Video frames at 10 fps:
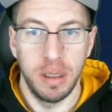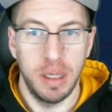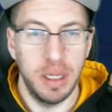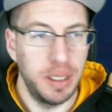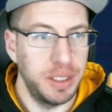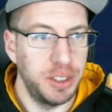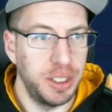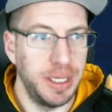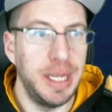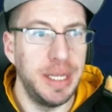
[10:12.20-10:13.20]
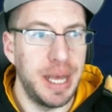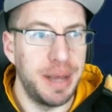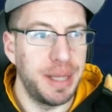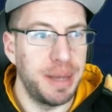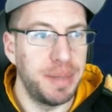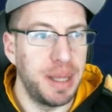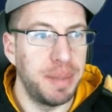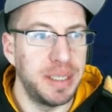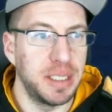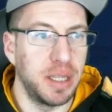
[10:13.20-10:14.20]
Gotcha. And that
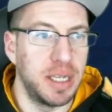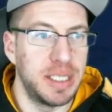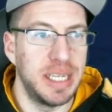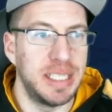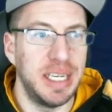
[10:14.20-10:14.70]
makes a lot of sense.